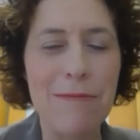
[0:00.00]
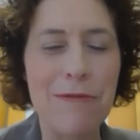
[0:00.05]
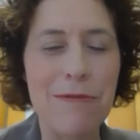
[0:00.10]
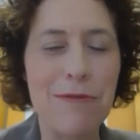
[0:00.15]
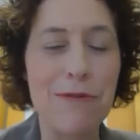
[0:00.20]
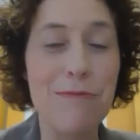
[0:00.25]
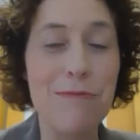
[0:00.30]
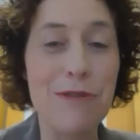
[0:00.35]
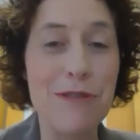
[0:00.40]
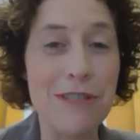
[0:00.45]

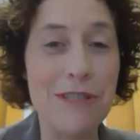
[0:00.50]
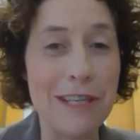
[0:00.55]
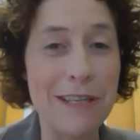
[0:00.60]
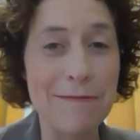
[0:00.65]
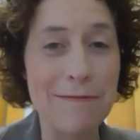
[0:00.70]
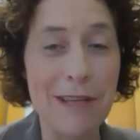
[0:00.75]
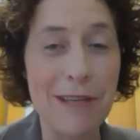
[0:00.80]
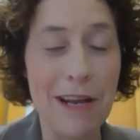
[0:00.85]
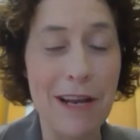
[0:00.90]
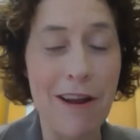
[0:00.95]
music.
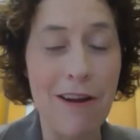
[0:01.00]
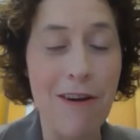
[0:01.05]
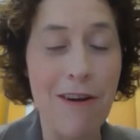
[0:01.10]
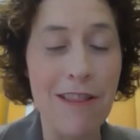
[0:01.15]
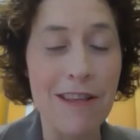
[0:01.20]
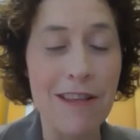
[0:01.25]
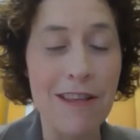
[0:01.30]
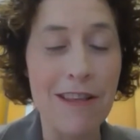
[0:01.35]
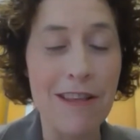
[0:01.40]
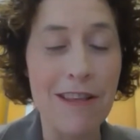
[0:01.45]
And I know
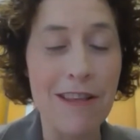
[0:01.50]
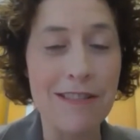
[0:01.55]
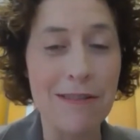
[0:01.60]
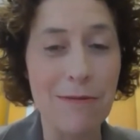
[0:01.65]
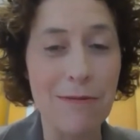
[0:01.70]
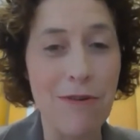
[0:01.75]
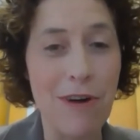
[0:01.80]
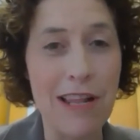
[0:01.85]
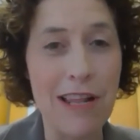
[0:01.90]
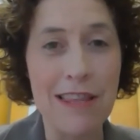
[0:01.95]
there's some
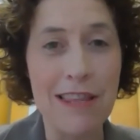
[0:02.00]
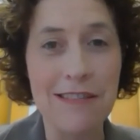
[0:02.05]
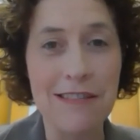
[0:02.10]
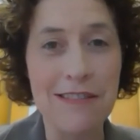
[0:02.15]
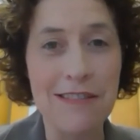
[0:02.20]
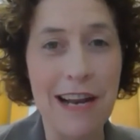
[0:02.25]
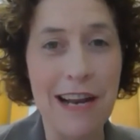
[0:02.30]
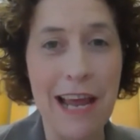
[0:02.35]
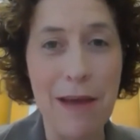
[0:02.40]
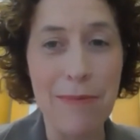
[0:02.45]
great things that
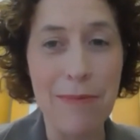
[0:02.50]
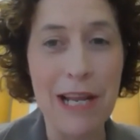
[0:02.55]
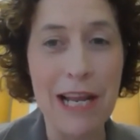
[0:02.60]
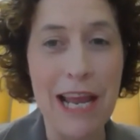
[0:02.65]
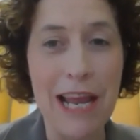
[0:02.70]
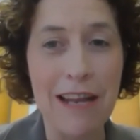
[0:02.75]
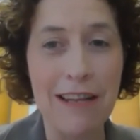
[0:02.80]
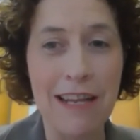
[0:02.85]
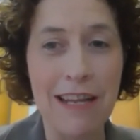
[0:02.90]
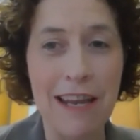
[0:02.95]
are happening out
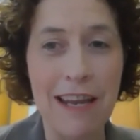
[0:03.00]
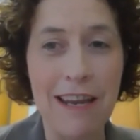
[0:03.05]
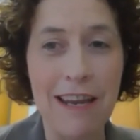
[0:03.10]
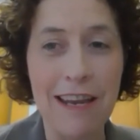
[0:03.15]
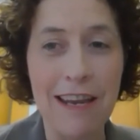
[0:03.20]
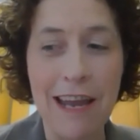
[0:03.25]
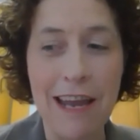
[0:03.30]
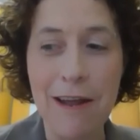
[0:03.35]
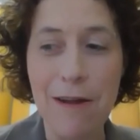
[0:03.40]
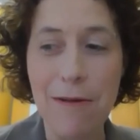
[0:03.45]
there.
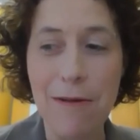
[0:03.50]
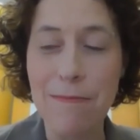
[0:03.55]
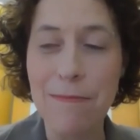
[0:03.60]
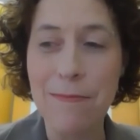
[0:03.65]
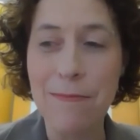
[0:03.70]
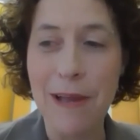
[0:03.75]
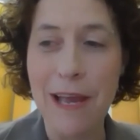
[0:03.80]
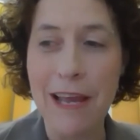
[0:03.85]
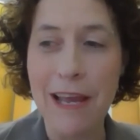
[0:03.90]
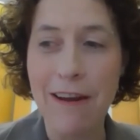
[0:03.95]
And
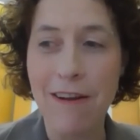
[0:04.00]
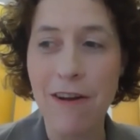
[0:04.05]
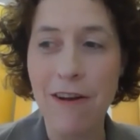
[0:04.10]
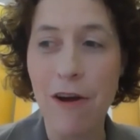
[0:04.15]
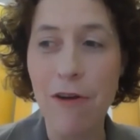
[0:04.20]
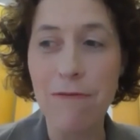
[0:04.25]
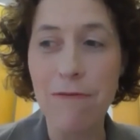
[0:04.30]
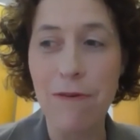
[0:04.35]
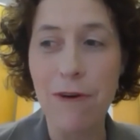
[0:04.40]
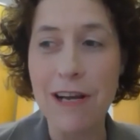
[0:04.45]
I know
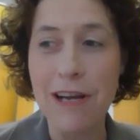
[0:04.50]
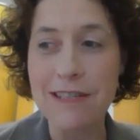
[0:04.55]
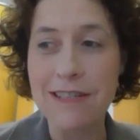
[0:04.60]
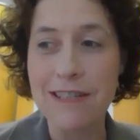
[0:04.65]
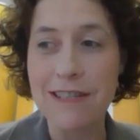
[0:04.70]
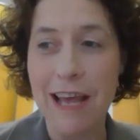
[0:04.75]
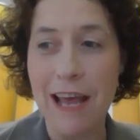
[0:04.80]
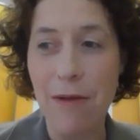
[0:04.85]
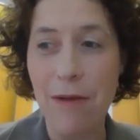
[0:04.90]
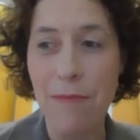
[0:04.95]
for us,
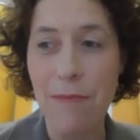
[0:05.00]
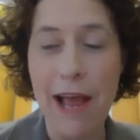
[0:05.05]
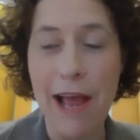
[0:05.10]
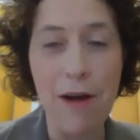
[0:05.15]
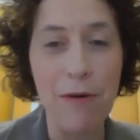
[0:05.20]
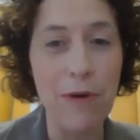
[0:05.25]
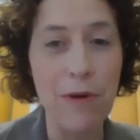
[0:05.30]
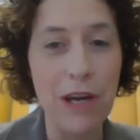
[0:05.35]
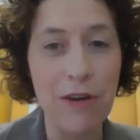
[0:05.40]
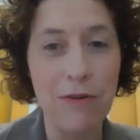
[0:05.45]
how
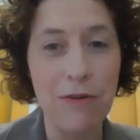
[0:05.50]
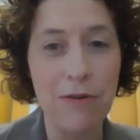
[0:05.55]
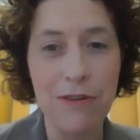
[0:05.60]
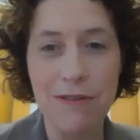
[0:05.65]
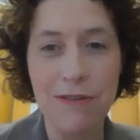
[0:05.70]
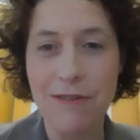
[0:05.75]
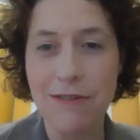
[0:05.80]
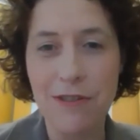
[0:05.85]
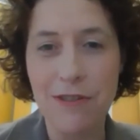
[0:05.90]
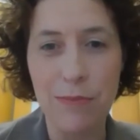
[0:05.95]
we could
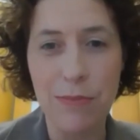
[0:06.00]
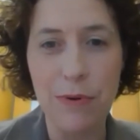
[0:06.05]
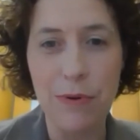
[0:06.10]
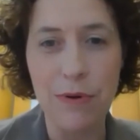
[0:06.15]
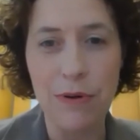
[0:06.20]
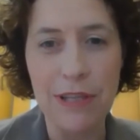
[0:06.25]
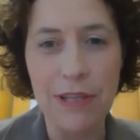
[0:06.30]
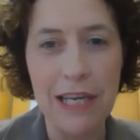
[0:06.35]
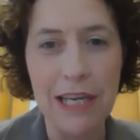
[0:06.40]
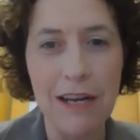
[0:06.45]

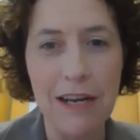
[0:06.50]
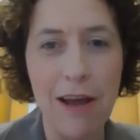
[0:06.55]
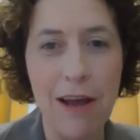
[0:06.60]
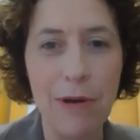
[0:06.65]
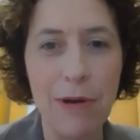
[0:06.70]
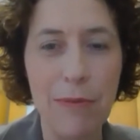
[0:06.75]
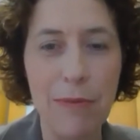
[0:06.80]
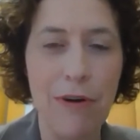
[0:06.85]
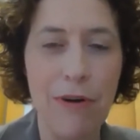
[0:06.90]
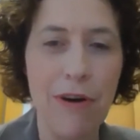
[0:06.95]
support the In
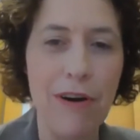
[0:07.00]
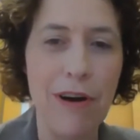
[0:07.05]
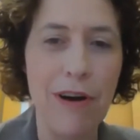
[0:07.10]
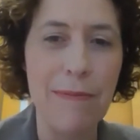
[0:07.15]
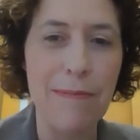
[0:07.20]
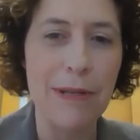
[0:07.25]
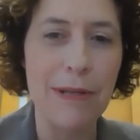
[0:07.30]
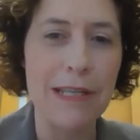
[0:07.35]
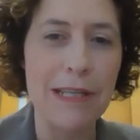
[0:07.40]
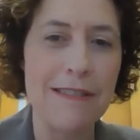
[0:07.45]
Harmony
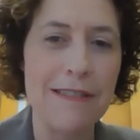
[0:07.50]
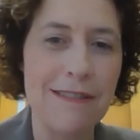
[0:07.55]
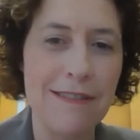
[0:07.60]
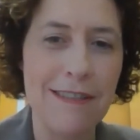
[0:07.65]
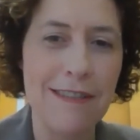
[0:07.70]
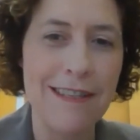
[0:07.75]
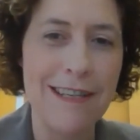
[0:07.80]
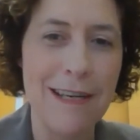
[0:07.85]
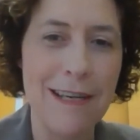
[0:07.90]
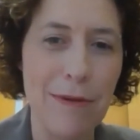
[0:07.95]
program, please
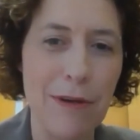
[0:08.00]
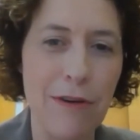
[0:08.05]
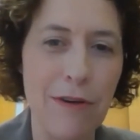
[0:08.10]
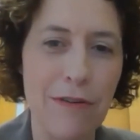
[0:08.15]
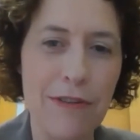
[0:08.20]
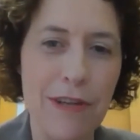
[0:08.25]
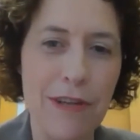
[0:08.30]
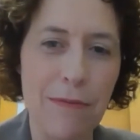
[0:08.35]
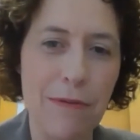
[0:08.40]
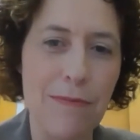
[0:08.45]
keep in
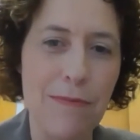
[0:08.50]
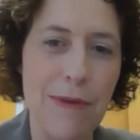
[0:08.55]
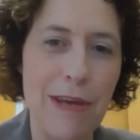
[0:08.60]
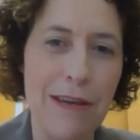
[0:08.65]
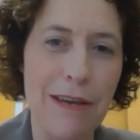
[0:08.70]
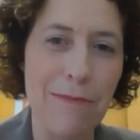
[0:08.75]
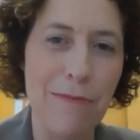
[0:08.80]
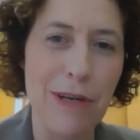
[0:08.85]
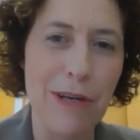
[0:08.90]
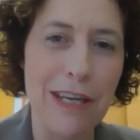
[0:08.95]
contact with
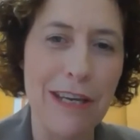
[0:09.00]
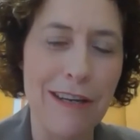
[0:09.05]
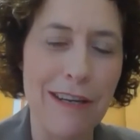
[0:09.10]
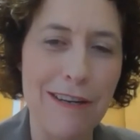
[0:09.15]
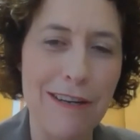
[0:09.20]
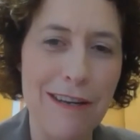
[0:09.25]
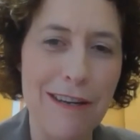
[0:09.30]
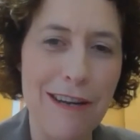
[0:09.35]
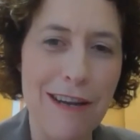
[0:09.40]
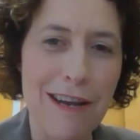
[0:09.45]
me and we
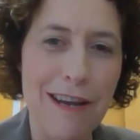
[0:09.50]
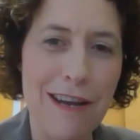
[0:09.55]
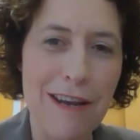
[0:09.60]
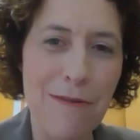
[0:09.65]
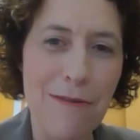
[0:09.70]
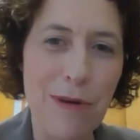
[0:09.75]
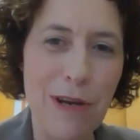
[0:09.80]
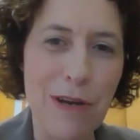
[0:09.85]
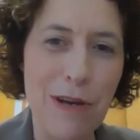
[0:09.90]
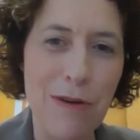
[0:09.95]
can
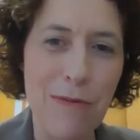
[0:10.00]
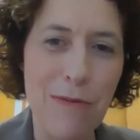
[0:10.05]
work with